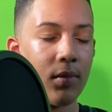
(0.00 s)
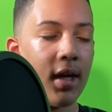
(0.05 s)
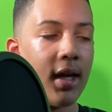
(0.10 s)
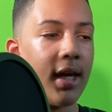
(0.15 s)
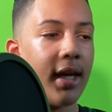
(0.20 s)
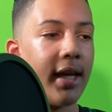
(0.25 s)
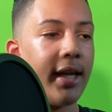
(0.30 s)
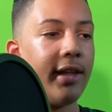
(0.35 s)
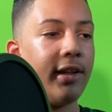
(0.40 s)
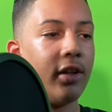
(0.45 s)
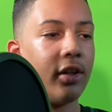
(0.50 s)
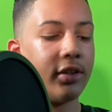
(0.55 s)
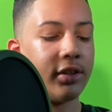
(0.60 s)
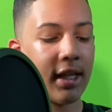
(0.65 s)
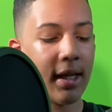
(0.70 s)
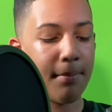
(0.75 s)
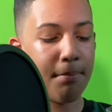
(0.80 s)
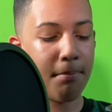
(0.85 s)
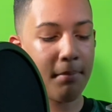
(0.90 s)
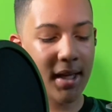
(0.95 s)
he looked
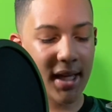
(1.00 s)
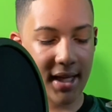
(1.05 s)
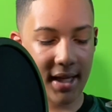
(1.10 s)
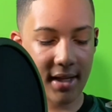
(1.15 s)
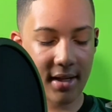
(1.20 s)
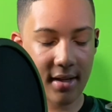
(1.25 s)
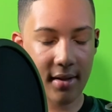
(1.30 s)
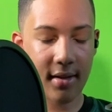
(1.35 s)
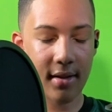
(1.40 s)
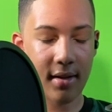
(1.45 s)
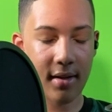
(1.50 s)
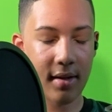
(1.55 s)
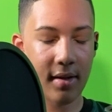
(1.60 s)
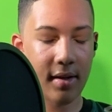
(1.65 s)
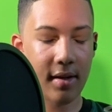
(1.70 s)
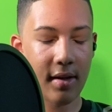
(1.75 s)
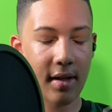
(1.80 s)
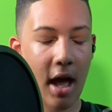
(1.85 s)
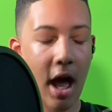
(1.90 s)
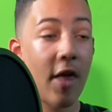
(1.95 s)
at me,
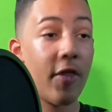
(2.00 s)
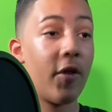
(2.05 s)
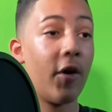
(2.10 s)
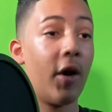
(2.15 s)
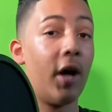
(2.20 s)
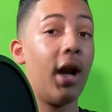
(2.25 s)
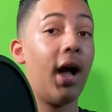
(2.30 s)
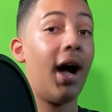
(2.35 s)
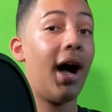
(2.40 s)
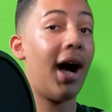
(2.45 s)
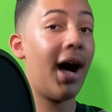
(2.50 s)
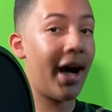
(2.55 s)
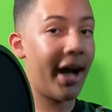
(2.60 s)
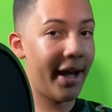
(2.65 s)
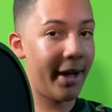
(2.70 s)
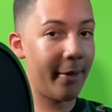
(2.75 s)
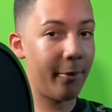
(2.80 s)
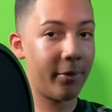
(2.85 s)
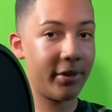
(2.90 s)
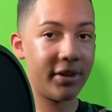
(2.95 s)
thought I
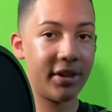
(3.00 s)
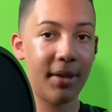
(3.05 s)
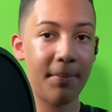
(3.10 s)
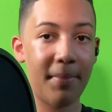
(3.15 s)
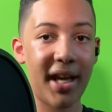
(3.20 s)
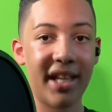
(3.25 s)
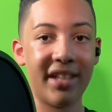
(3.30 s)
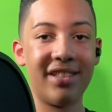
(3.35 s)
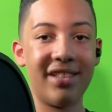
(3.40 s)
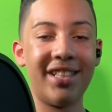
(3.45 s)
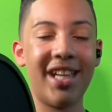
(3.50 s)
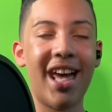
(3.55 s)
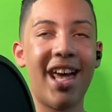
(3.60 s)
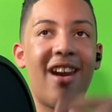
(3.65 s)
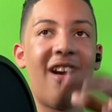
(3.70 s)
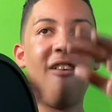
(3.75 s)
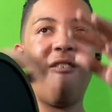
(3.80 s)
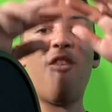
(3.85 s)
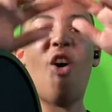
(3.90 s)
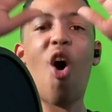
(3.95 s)
was the best out
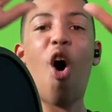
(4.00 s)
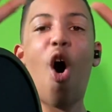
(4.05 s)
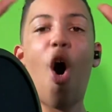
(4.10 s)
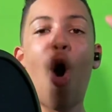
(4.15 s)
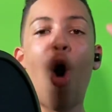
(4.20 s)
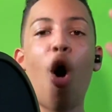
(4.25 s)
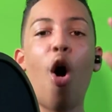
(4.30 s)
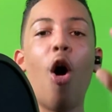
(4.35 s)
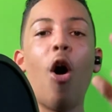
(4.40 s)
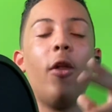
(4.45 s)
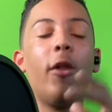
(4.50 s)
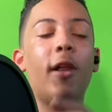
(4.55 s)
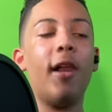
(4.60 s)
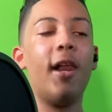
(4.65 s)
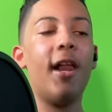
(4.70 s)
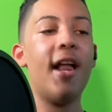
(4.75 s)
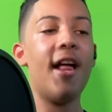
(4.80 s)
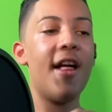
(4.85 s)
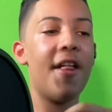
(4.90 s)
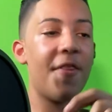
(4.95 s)
of all
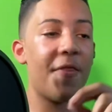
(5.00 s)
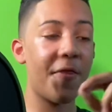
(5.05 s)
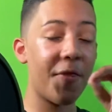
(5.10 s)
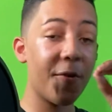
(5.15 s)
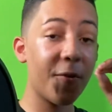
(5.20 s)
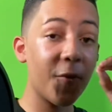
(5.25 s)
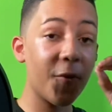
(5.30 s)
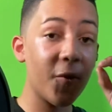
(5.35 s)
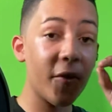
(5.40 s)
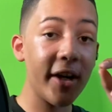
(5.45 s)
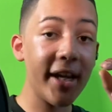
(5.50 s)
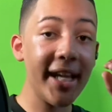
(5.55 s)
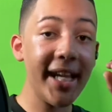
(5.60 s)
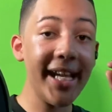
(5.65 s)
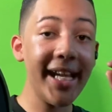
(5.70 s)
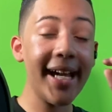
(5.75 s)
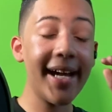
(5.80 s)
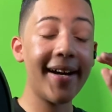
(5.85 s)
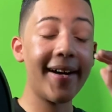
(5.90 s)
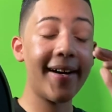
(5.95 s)

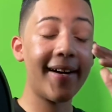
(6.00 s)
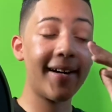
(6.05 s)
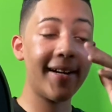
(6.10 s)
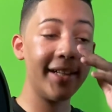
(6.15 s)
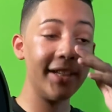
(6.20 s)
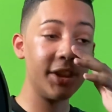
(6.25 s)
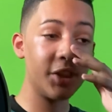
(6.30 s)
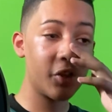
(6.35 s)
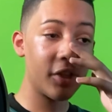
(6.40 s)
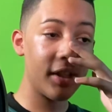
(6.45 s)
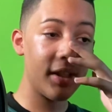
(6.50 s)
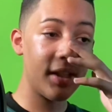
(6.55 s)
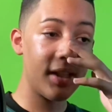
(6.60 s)
300